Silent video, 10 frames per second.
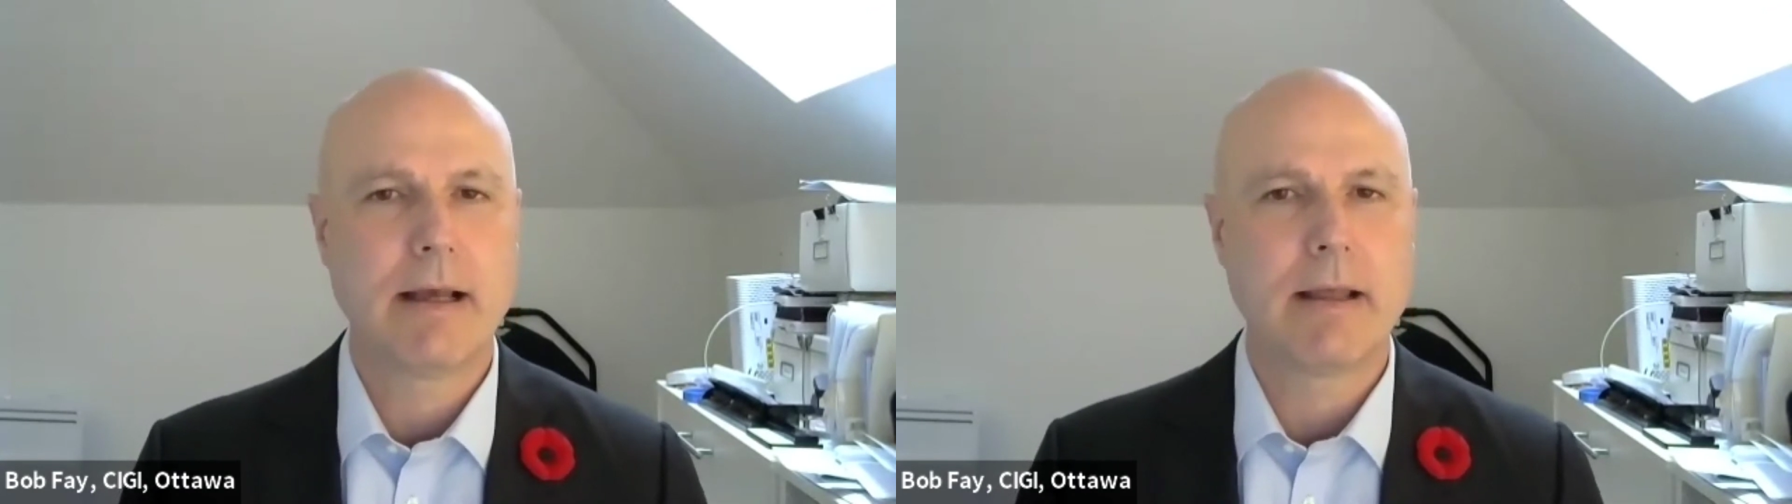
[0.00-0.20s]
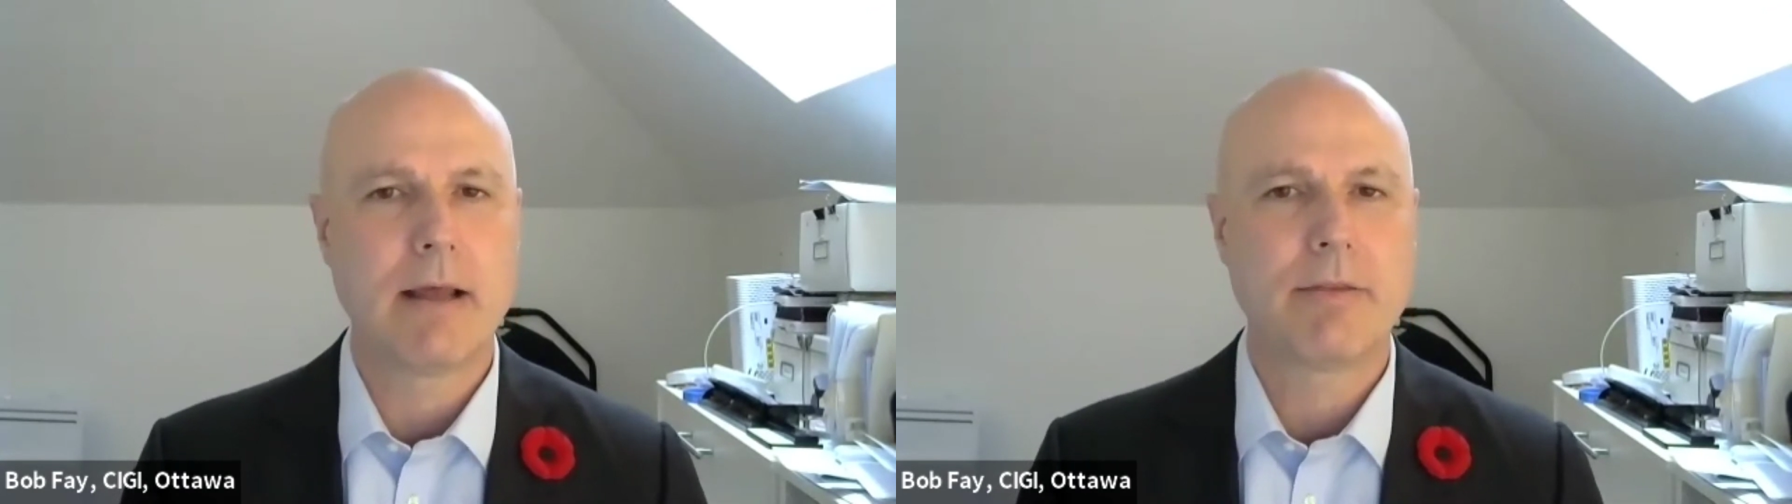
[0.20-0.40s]

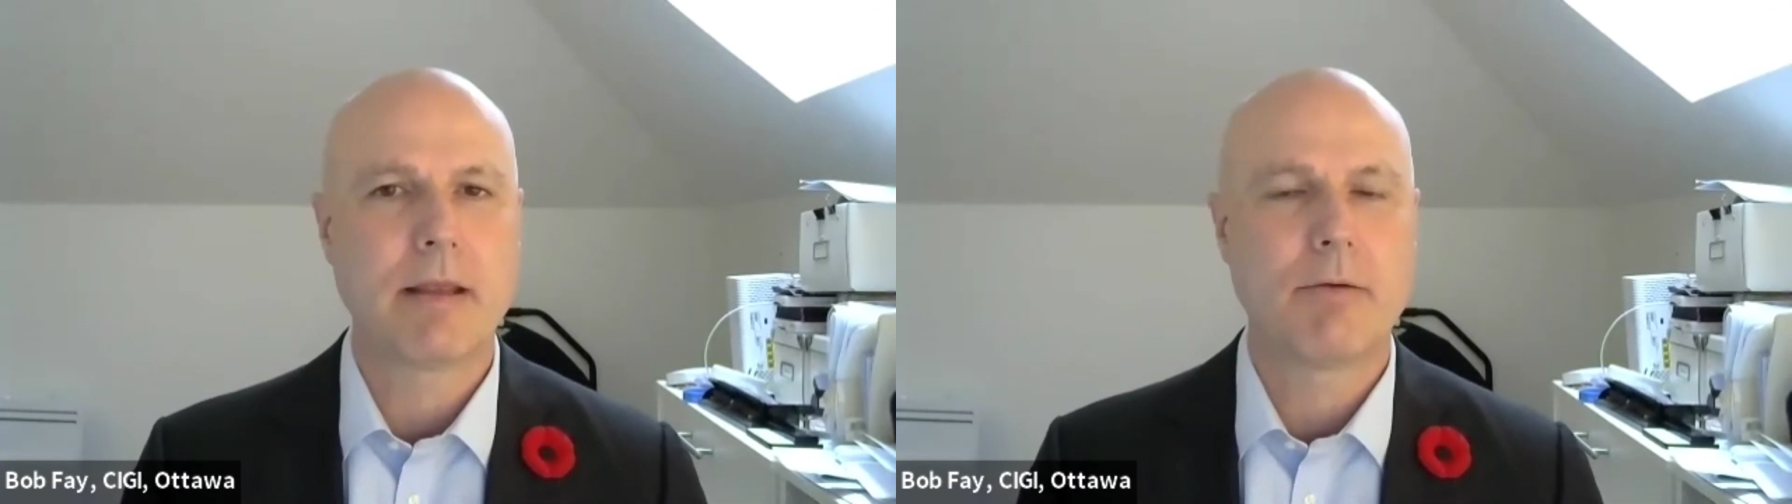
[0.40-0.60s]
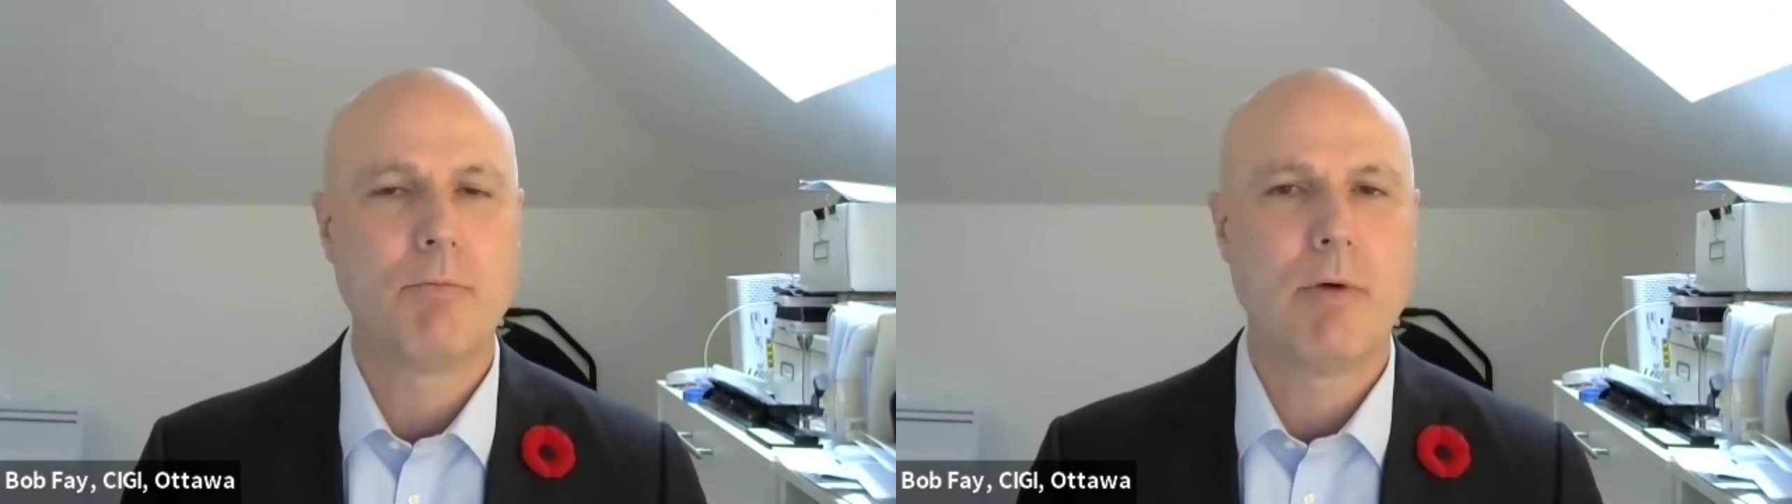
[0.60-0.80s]
I
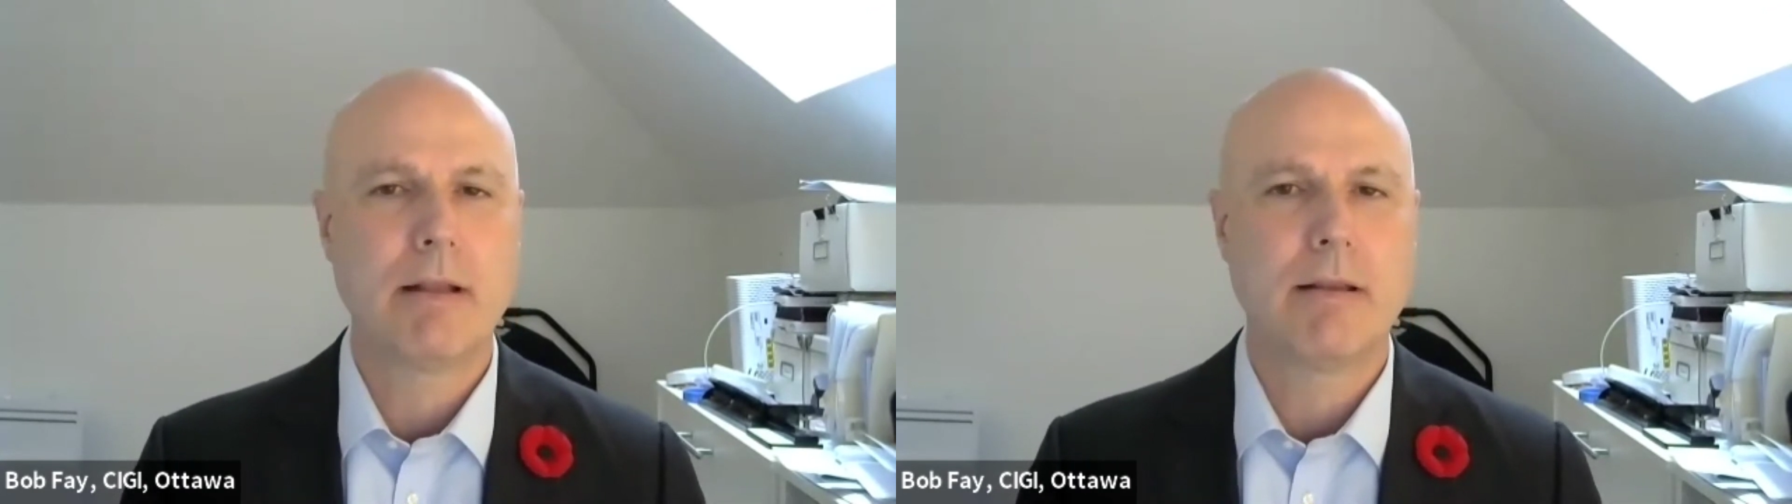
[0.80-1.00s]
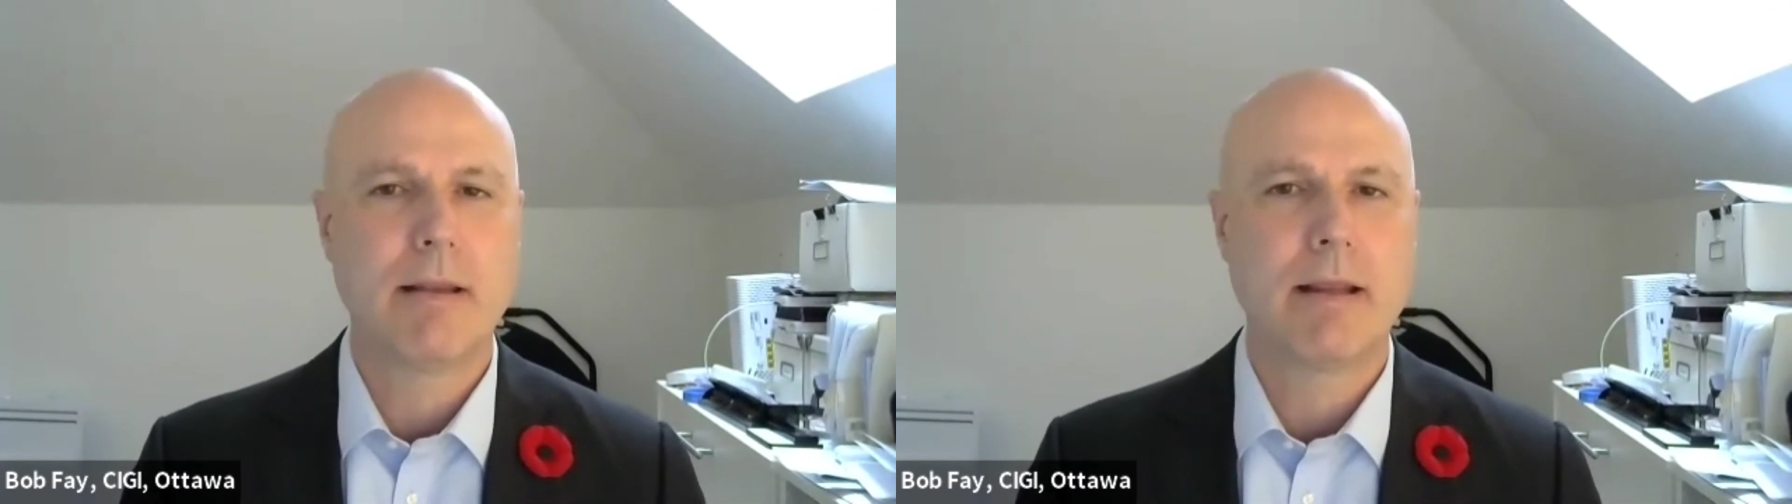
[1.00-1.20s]
think
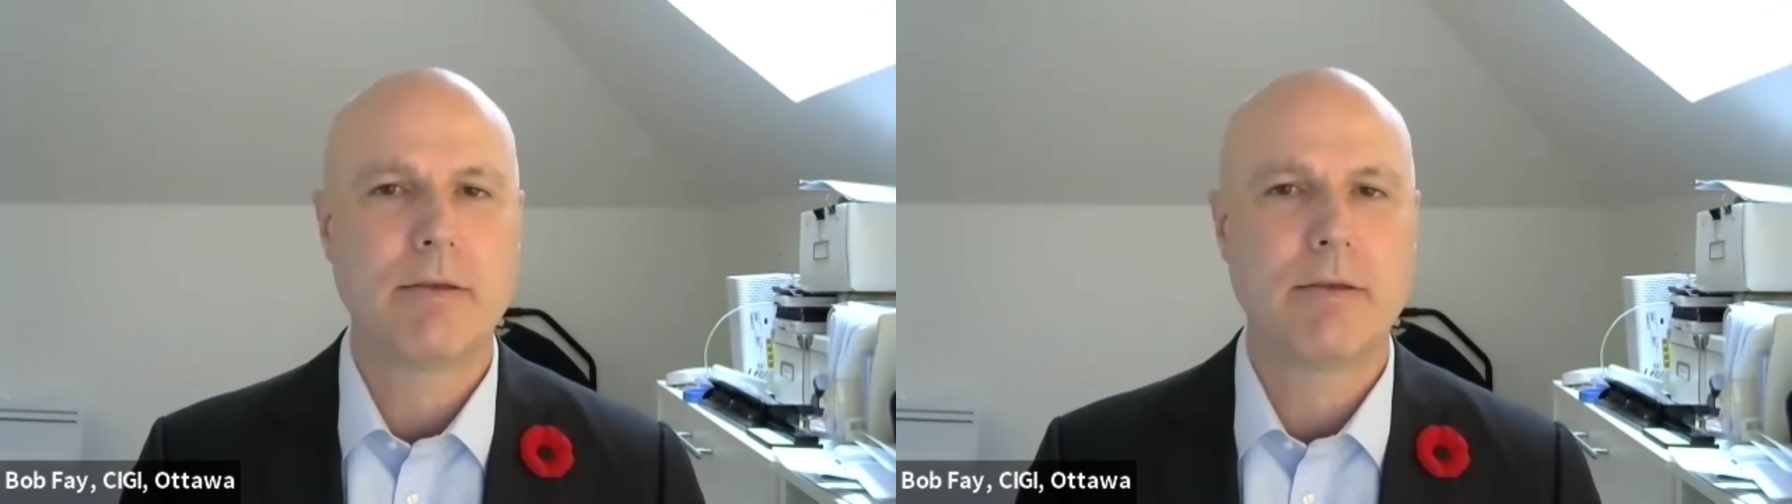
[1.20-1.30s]
one thing